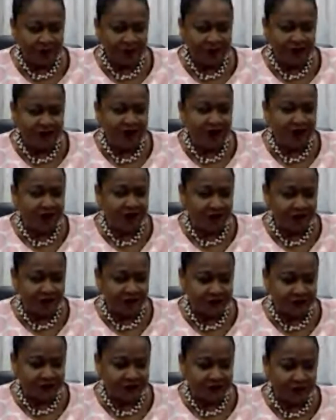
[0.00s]
the general
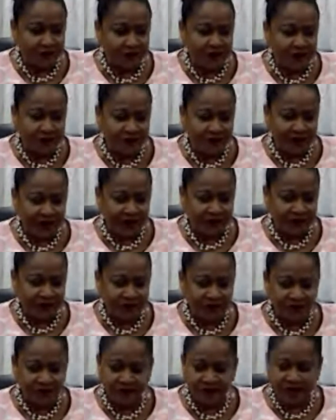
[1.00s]
history program that
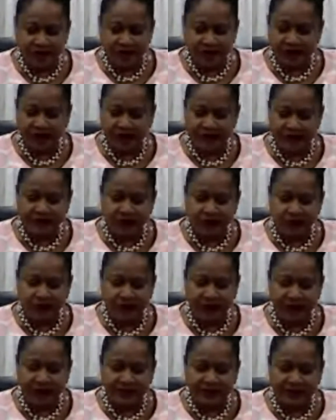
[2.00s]
we had at
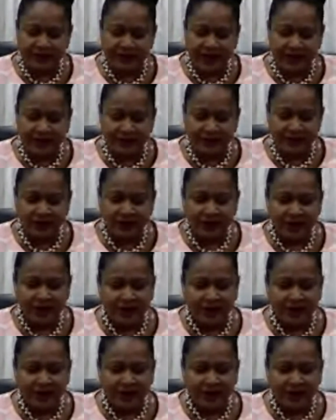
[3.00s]
UWI at the time,